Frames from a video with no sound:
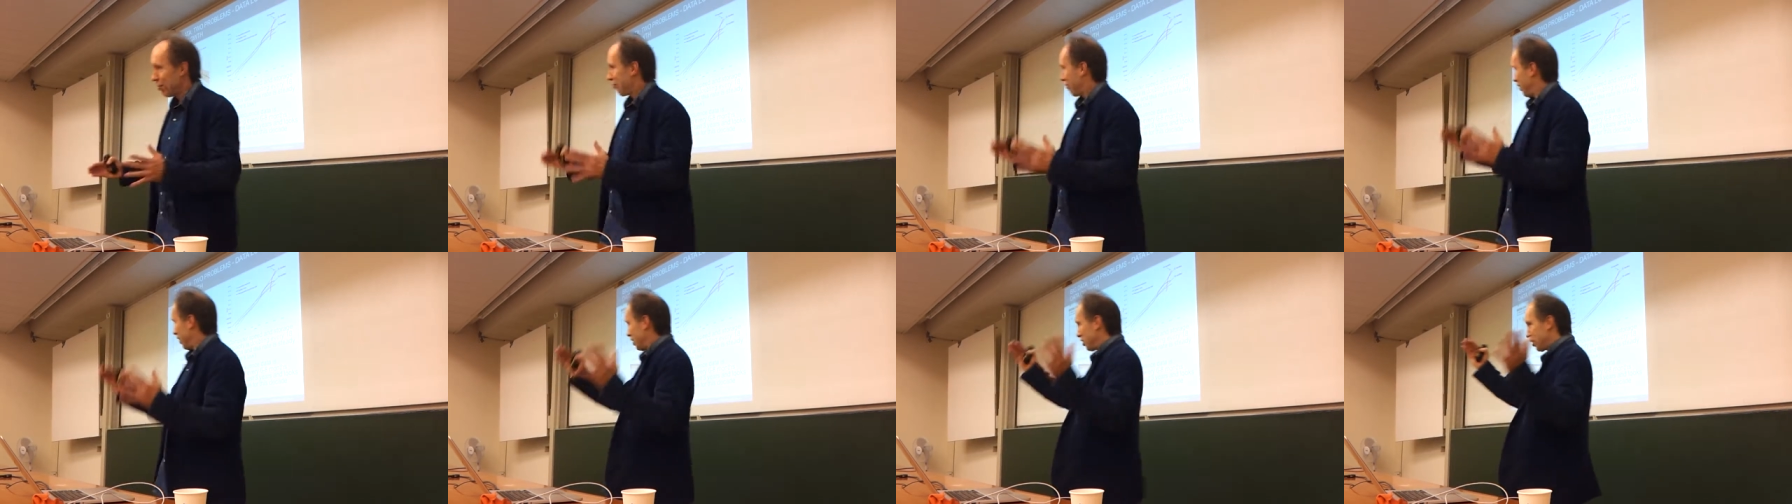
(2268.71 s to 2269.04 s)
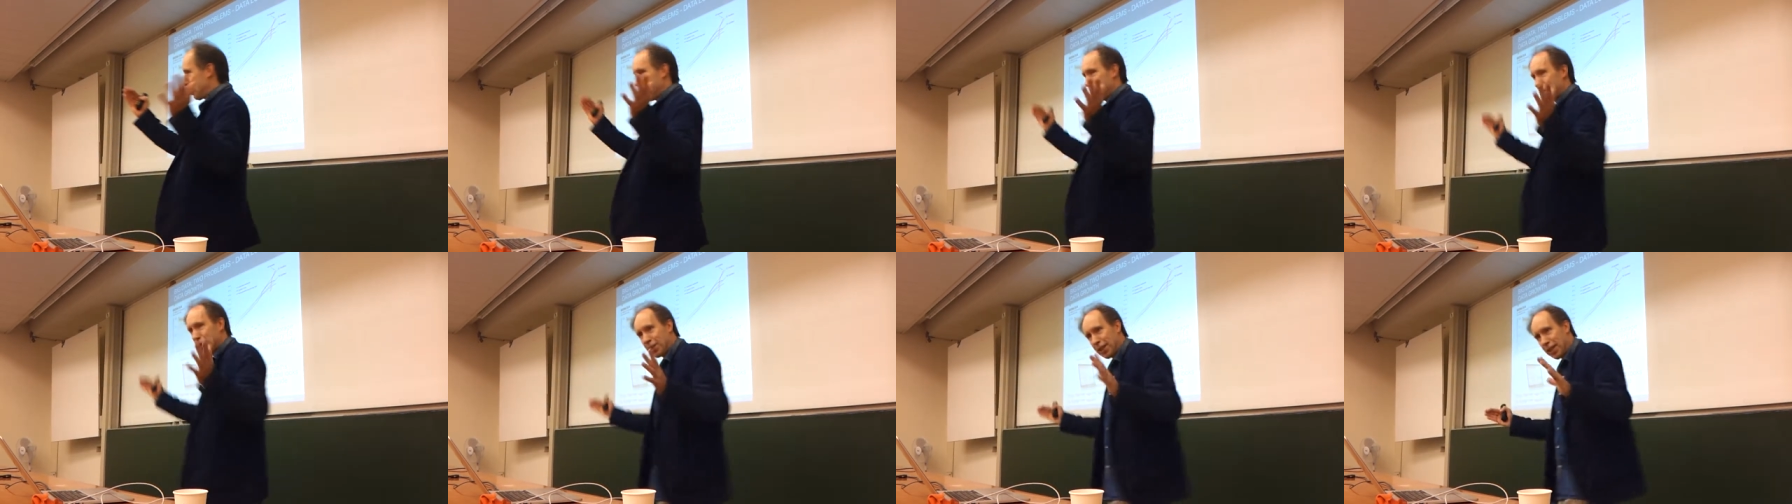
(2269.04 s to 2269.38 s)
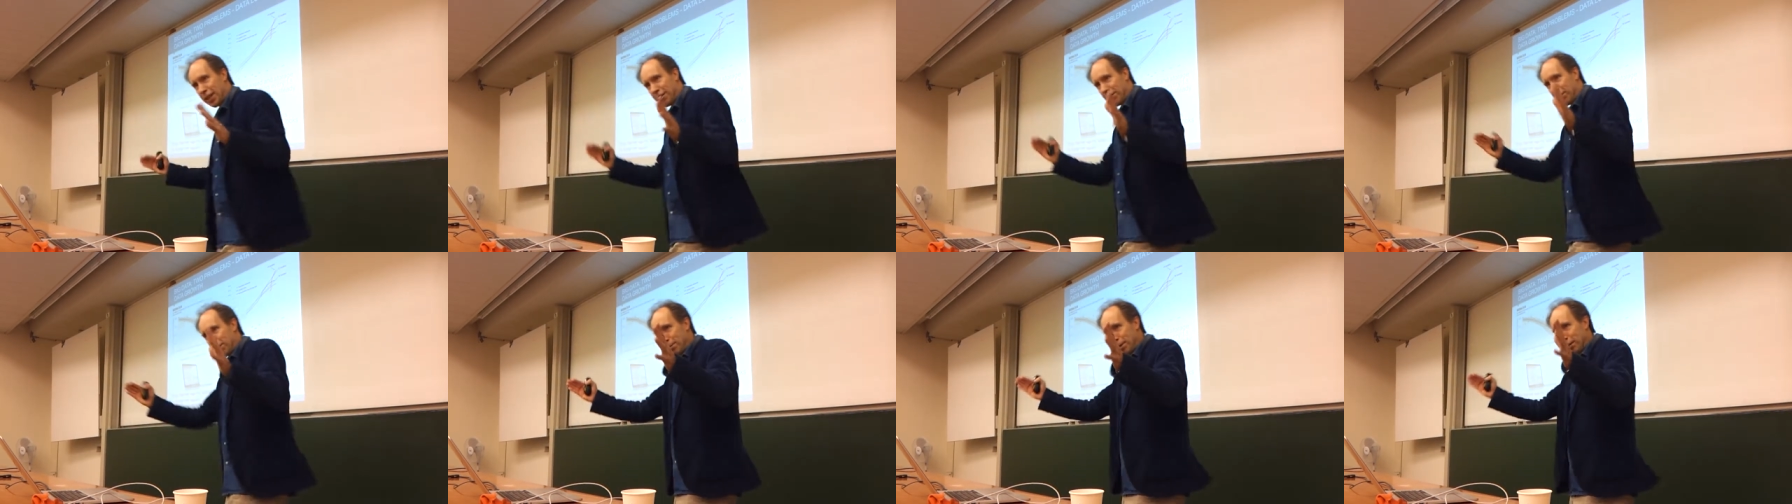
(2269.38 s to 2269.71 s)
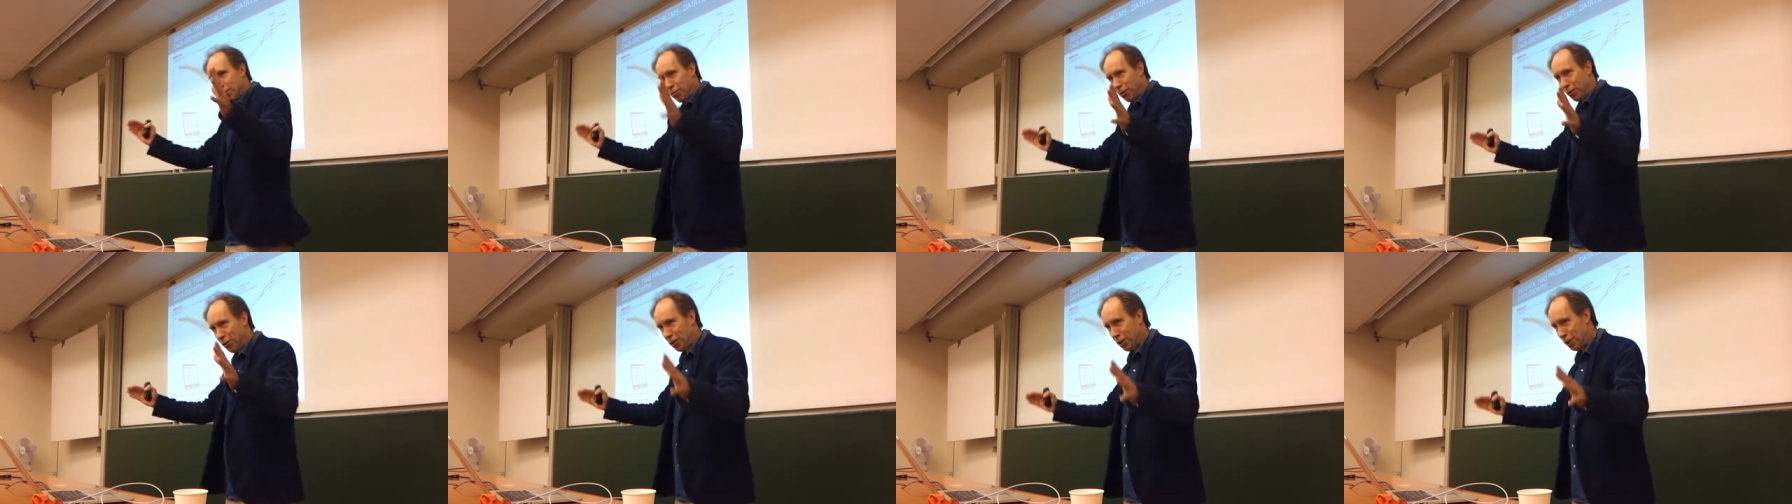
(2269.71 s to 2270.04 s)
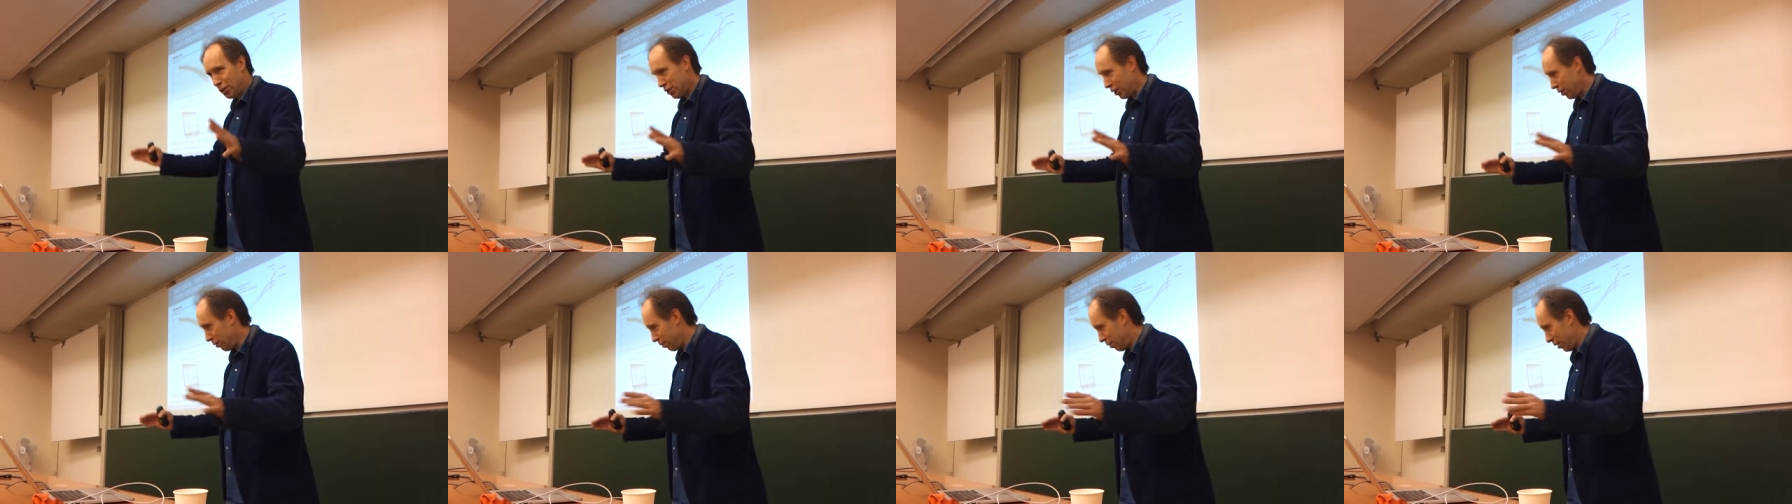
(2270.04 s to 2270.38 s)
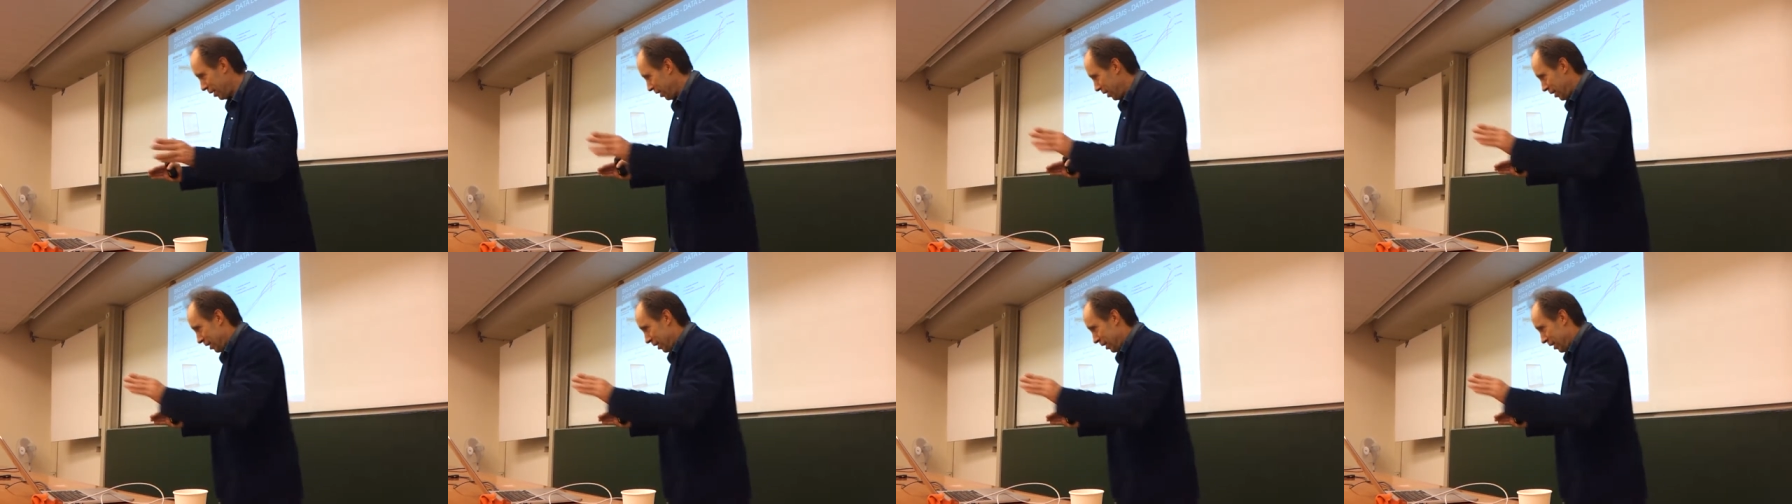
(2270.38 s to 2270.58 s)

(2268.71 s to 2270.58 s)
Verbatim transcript: fashionable than ever before, so